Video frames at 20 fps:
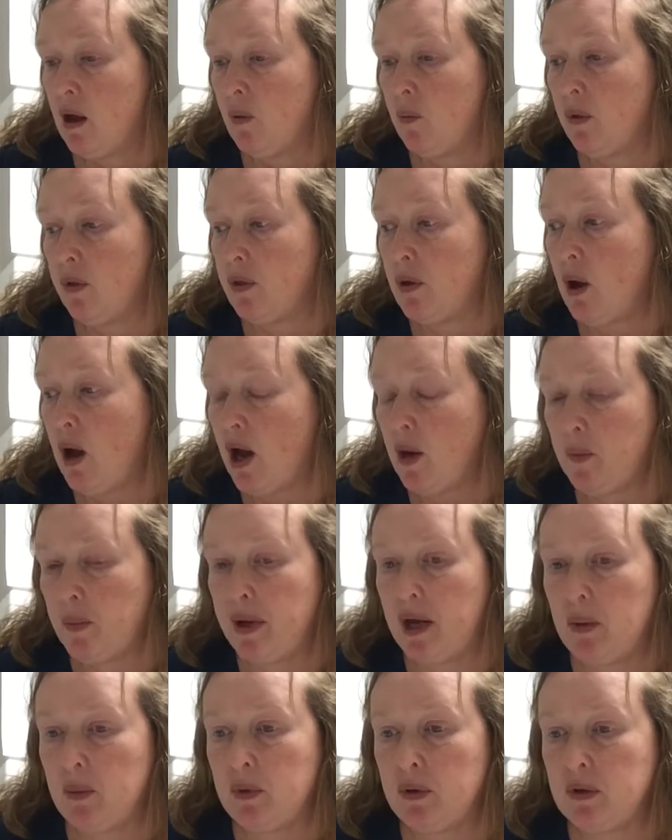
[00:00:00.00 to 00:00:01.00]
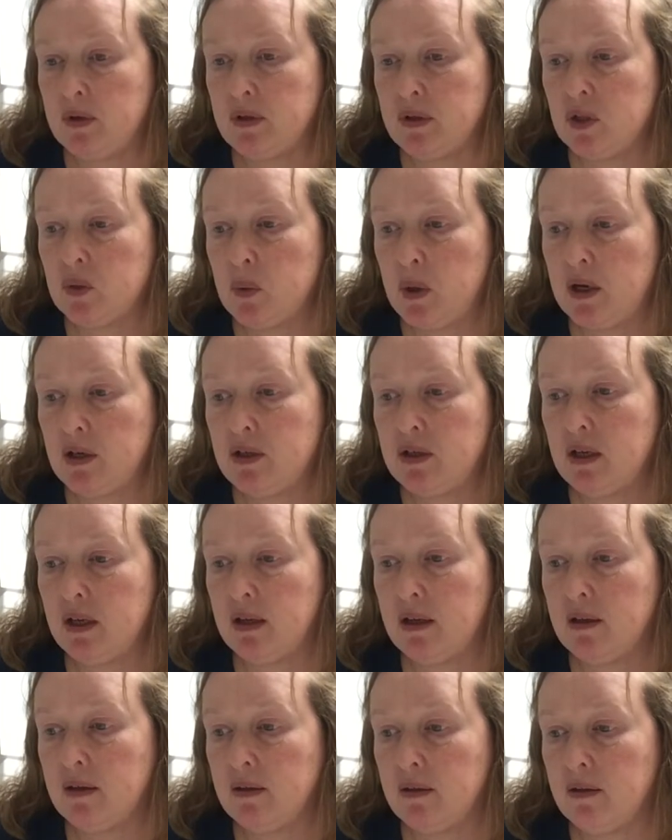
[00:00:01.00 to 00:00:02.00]
with hot peppers, especially
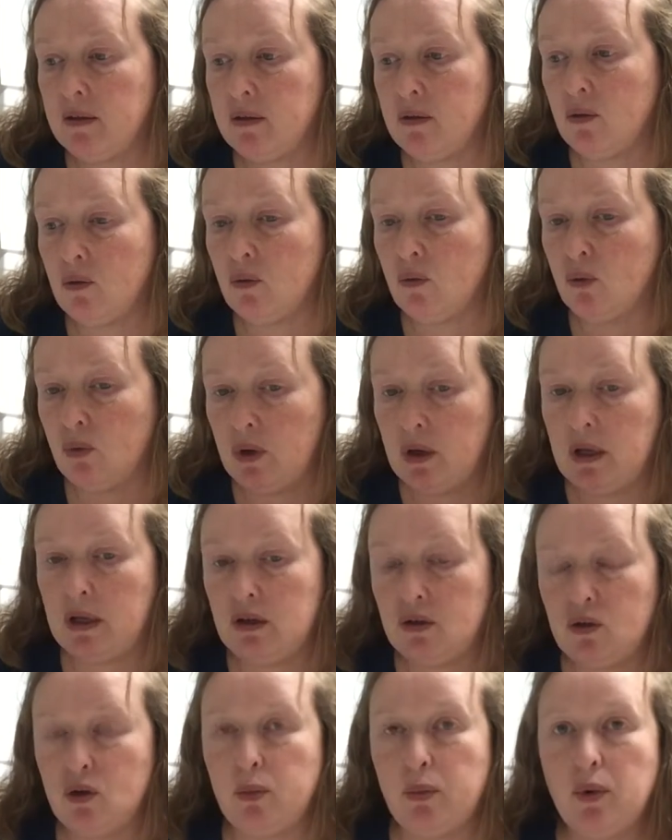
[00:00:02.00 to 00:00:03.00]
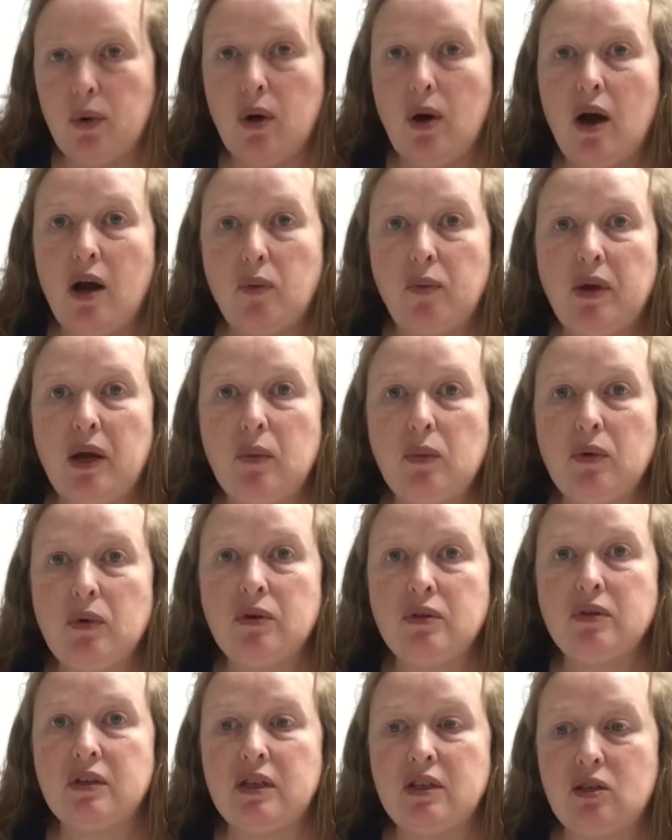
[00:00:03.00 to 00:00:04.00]
like the really super hot
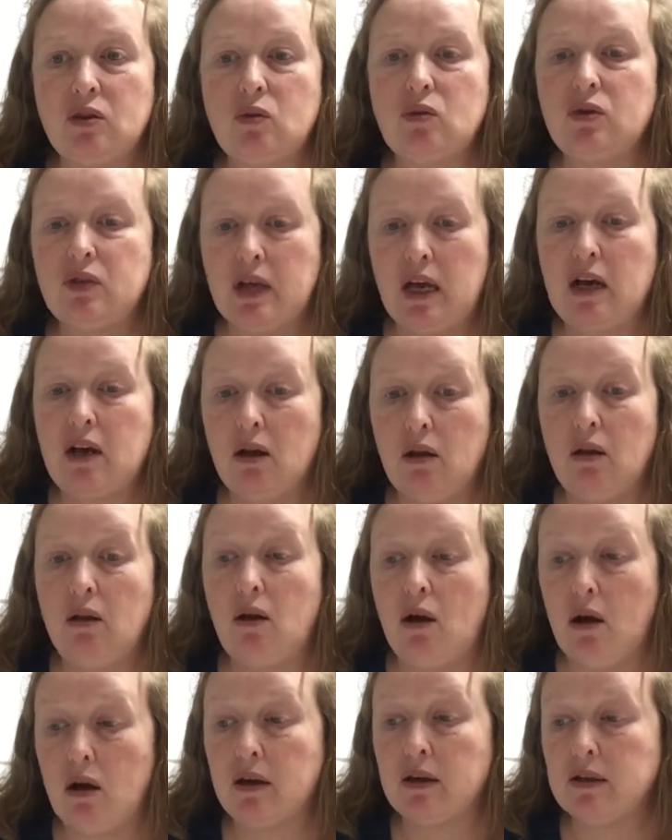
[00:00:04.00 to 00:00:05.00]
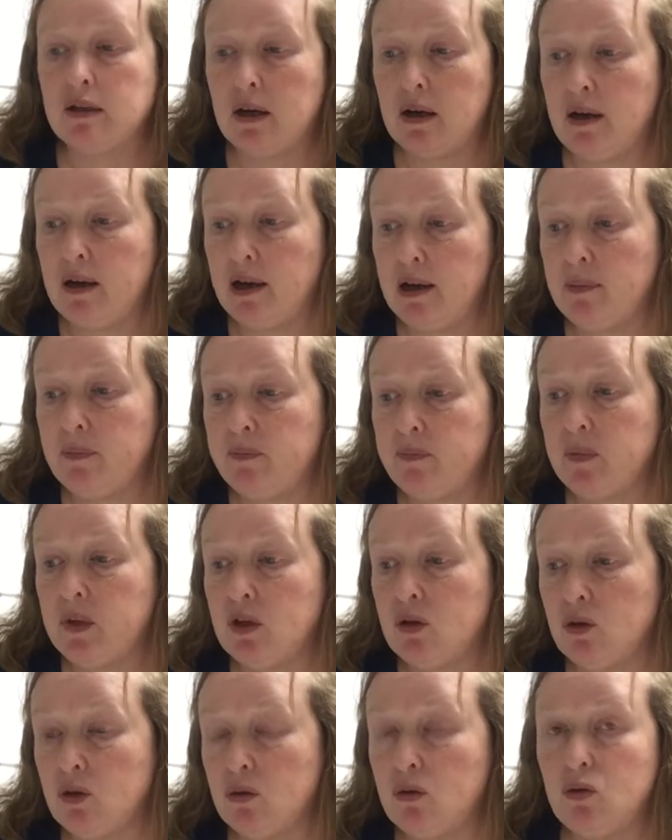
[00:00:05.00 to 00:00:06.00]
peppers, they do take a long time
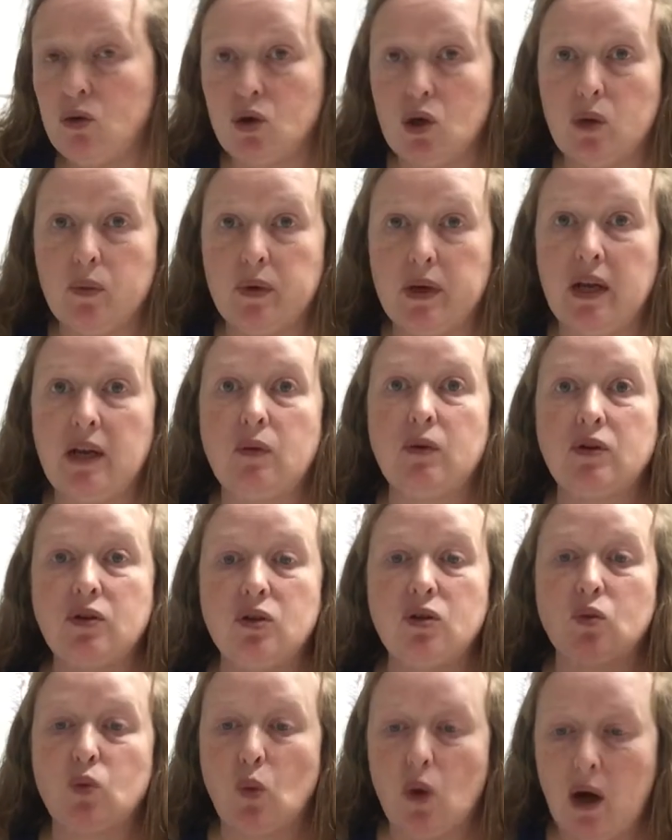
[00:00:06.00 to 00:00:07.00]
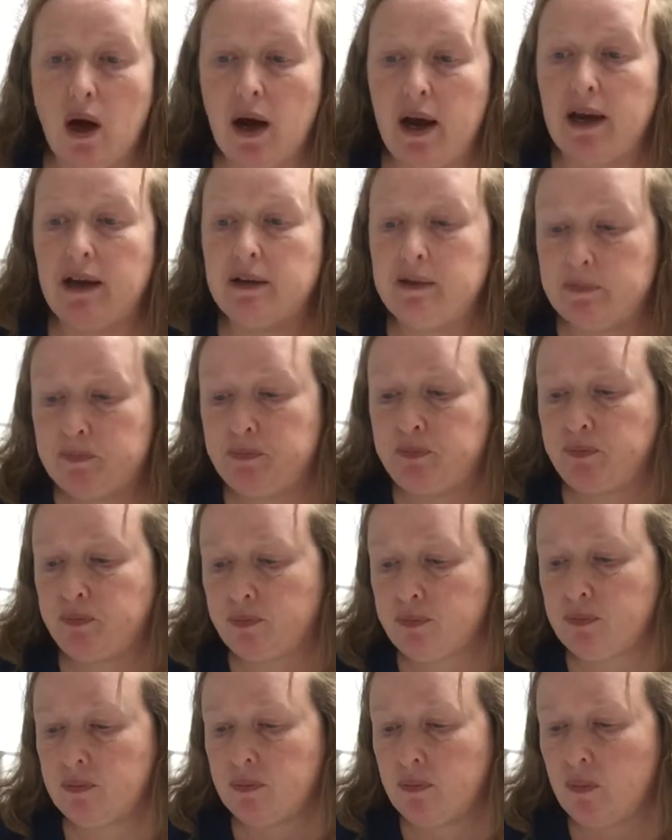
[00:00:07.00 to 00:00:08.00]
to germinate, which is why
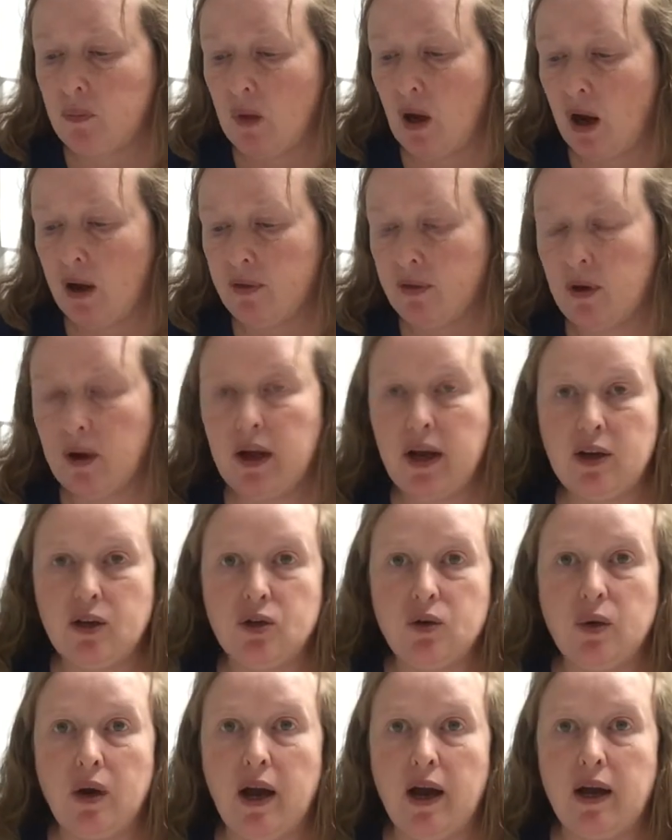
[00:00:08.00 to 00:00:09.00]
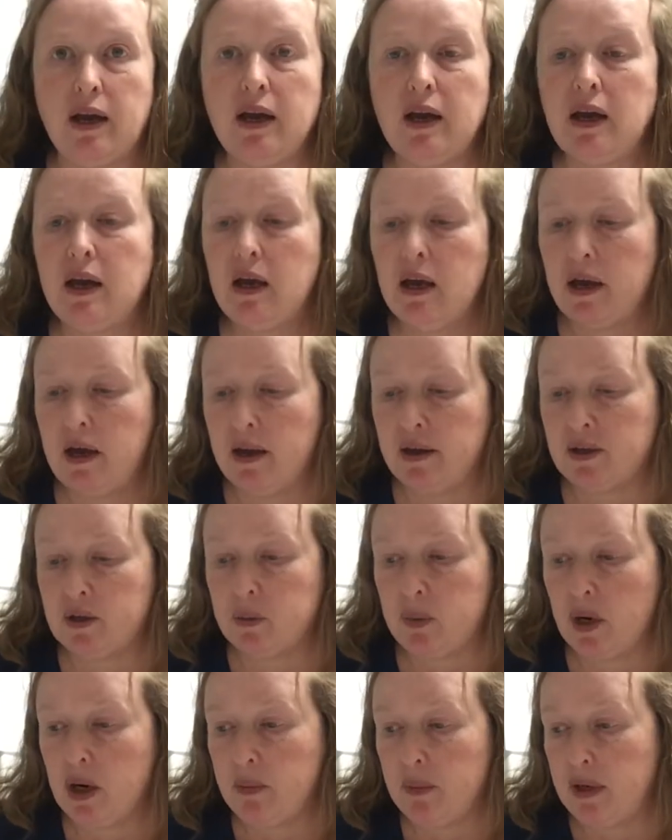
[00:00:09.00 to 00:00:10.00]
I thought I'd try
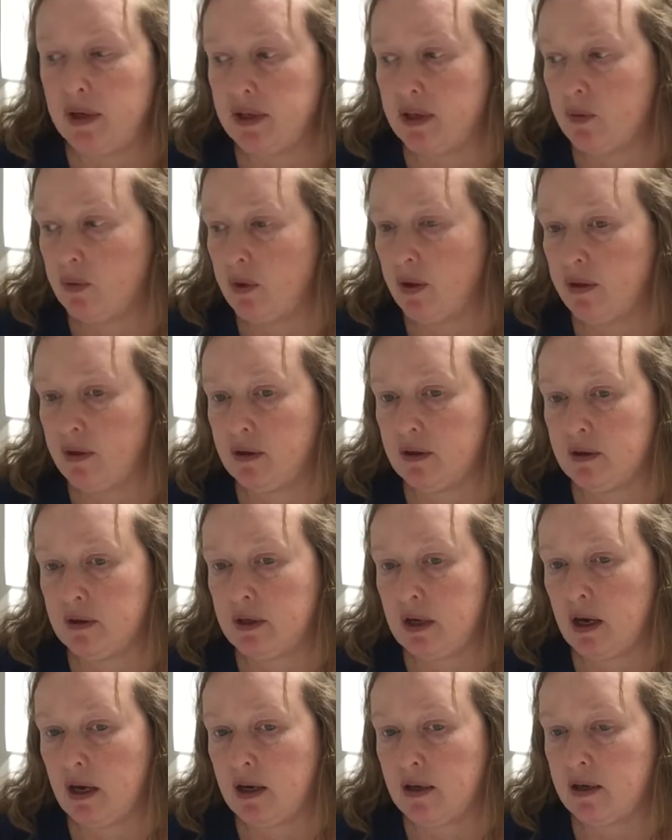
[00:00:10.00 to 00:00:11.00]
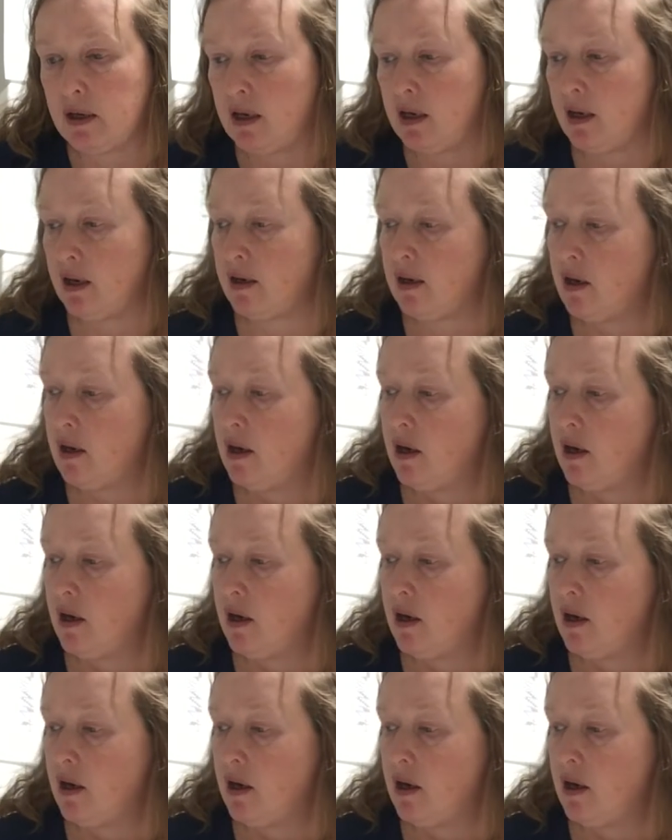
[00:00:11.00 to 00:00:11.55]
experimenting with this technique.